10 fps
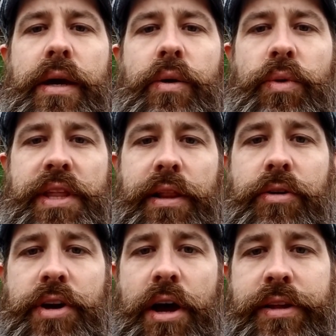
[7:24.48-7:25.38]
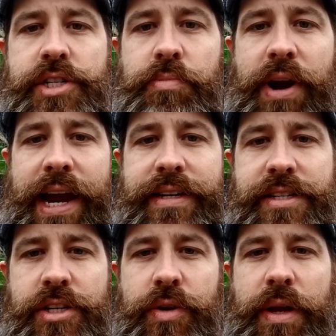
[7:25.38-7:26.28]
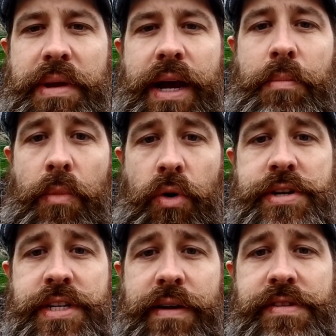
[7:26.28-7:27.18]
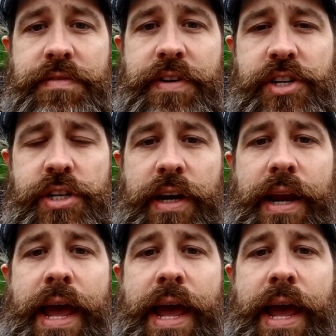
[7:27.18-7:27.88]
With a little knowledge and practice, you can become more self-sufficient